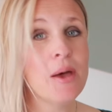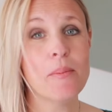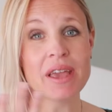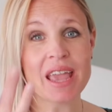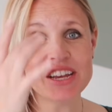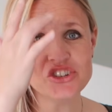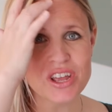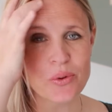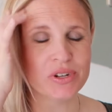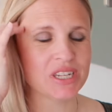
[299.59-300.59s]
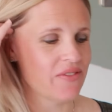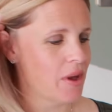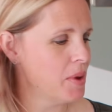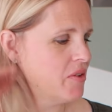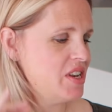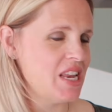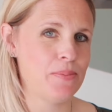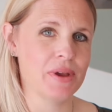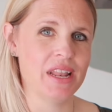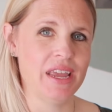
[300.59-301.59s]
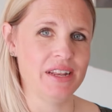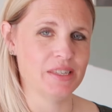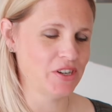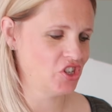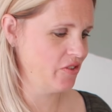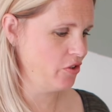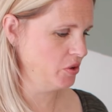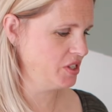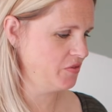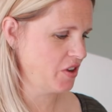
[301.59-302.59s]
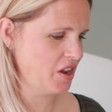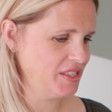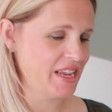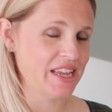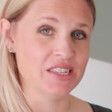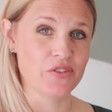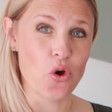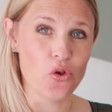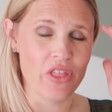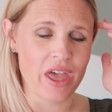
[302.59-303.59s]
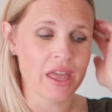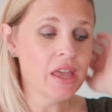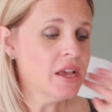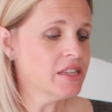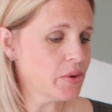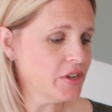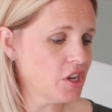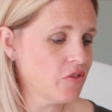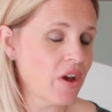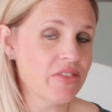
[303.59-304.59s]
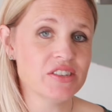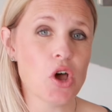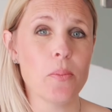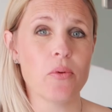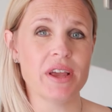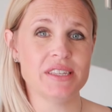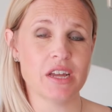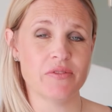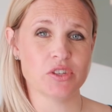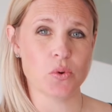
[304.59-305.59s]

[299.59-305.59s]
But occasionally I want to give it a bit of a deeper clean, especially if lots of of stains have got on there. So I do find this Hob Right stuff is